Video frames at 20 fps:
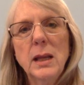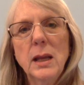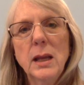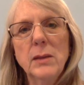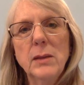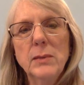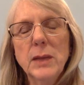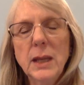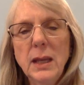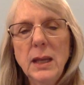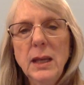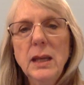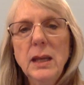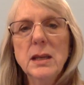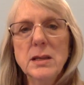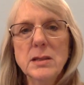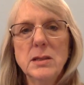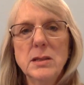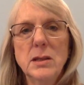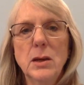The key
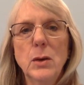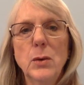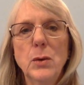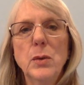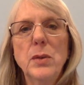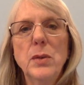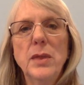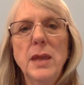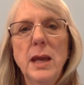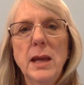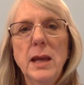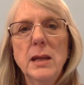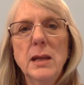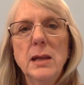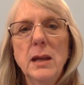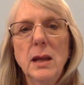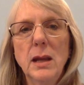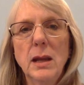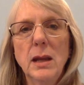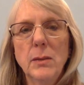is, though,
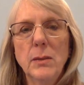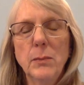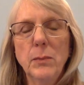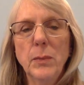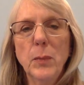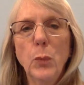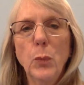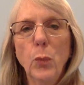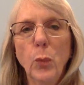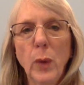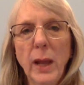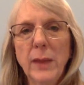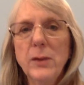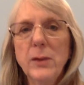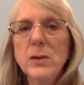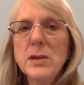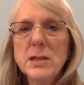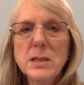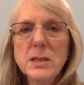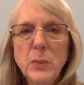that
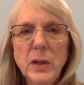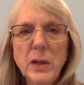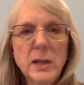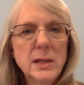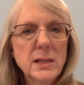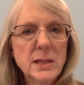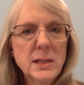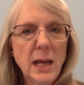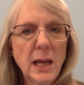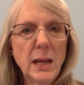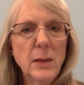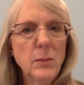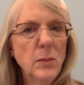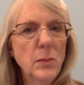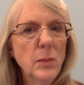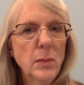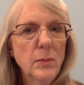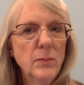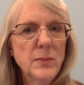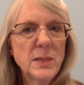rather than spending
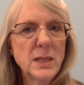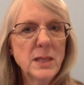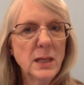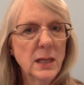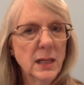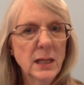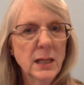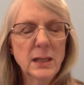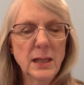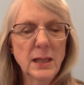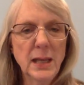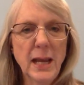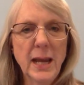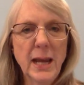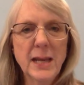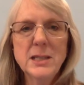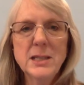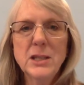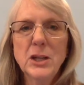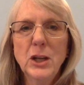time sitting in
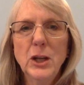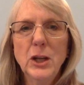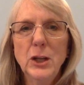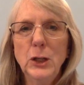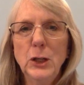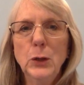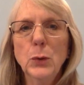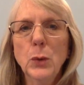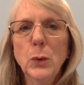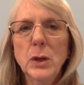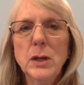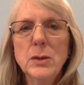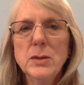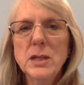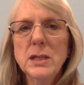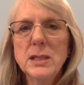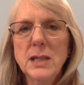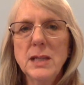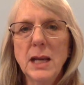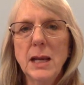class, you are
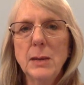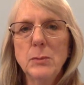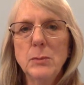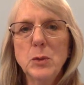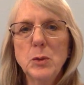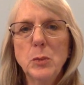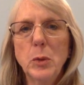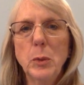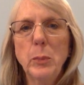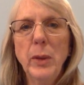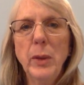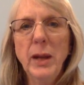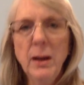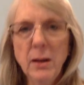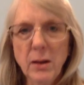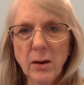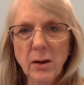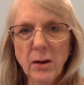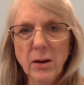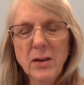using time to
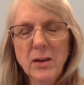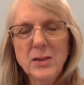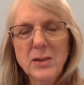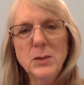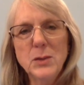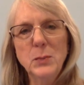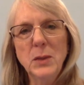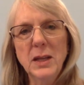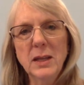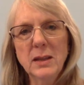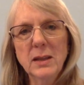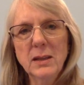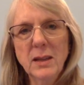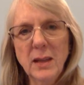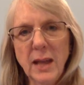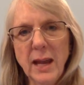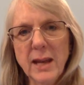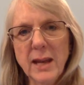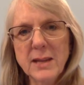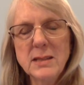prepare to be in
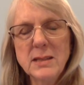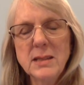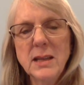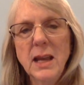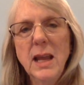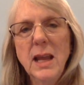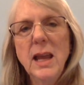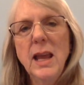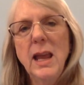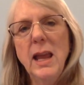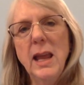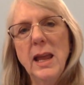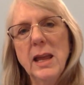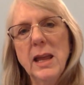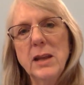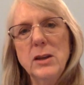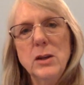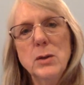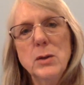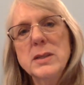class
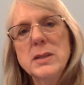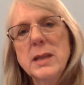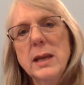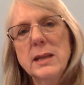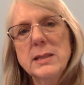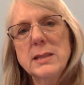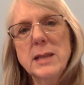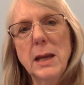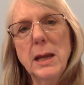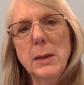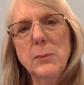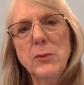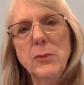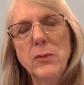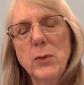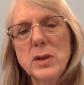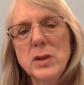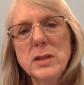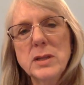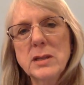and use that time
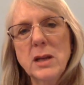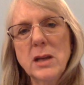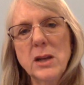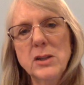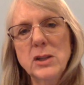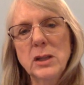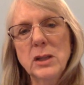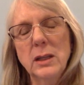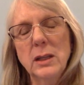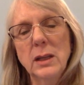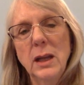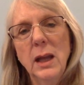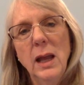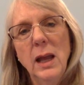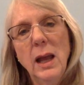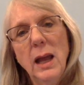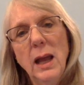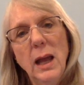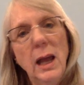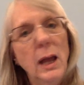for discussion.
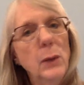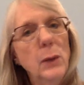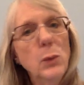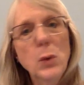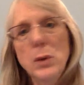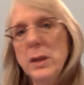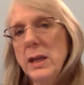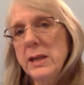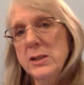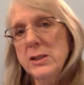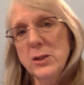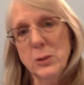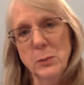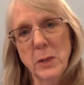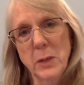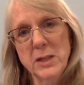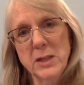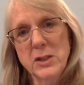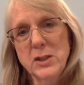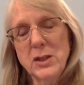I won't lecture
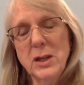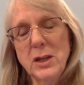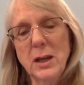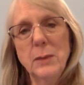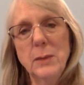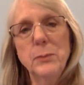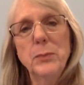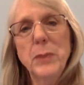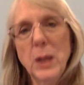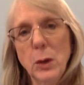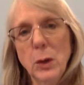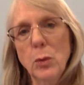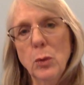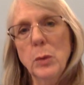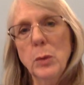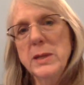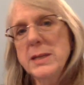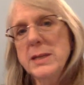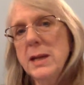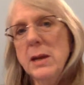much. There
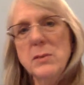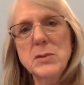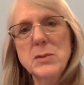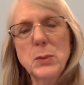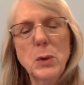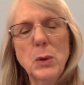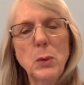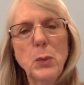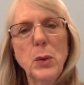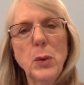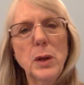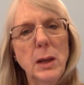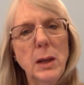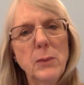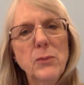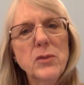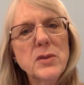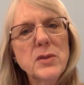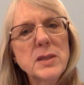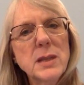will be times when I want to
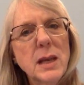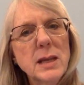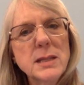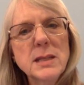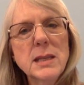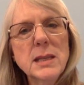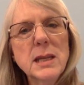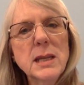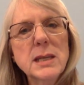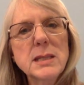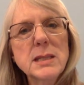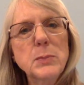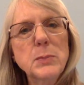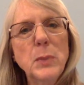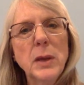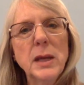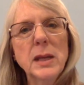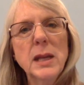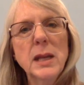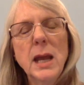emphasize things,
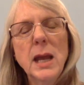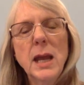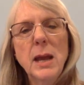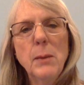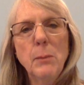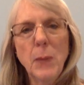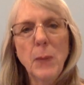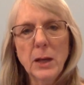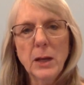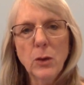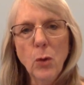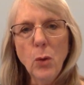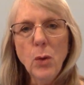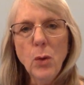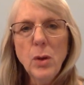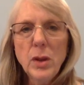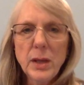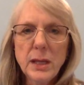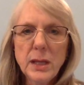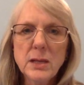but my
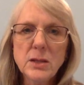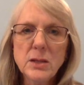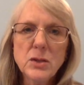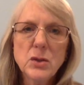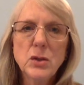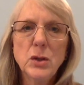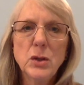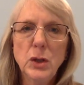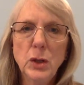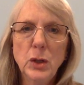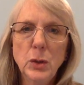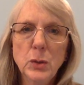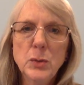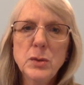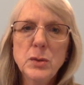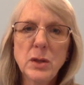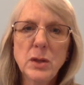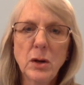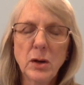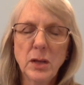goal is to
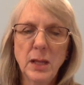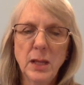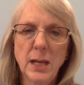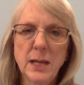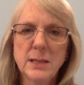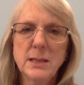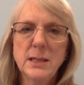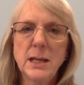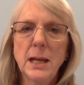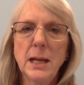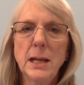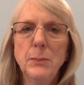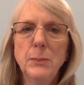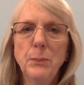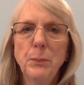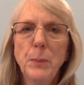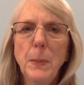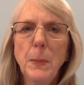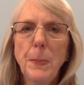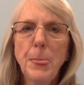use our class
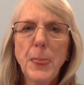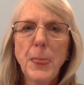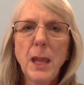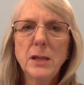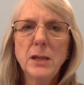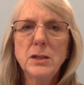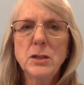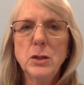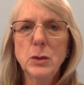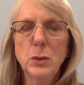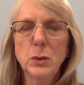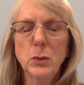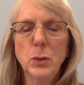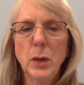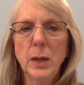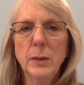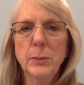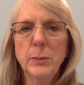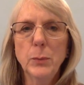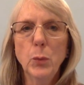time to
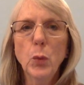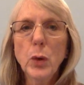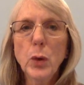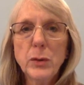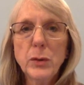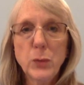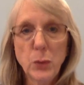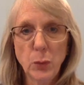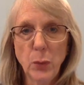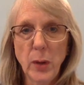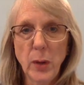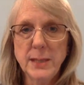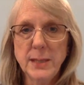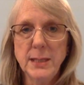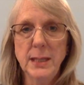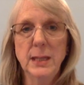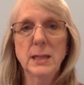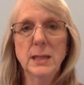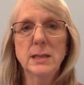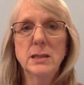work through
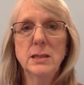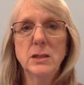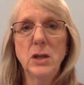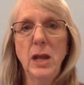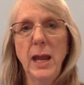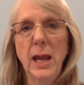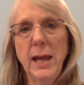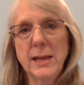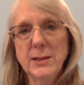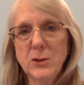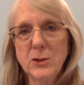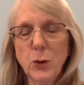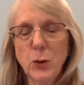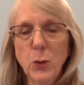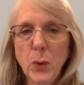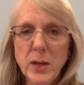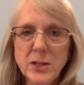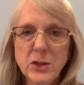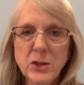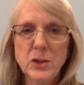ideas, to answer
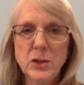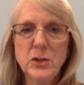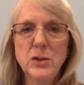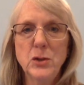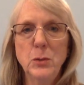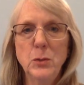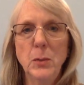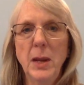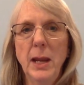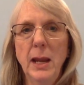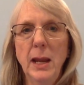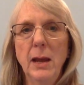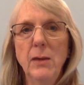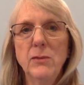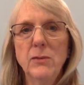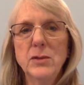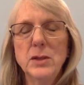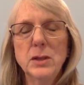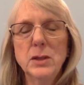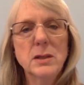questions you may
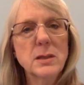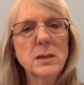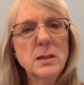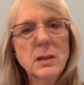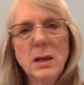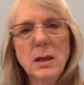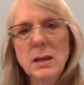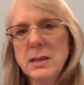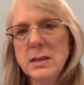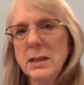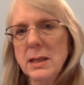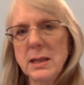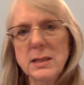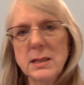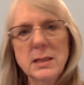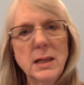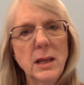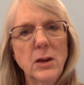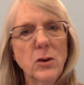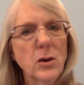have, to discuss
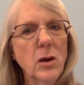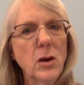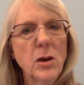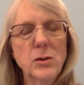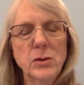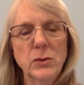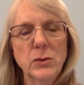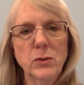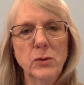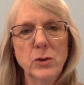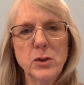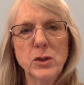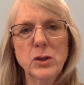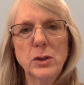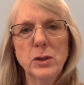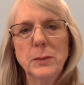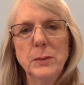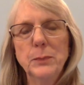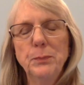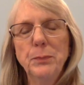things that are
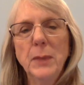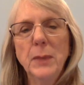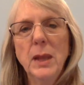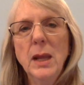controversial.